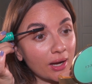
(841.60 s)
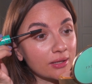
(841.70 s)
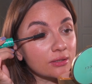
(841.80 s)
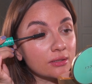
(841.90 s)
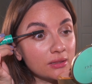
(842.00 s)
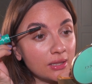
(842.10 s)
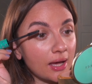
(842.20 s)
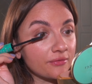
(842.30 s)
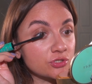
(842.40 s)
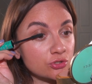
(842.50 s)
I
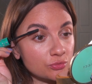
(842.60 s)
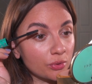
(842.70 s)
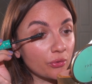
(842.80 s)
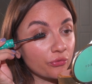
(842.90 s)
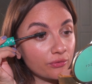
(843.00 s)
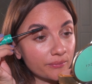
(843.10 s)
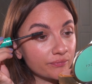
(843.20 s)
love to do both,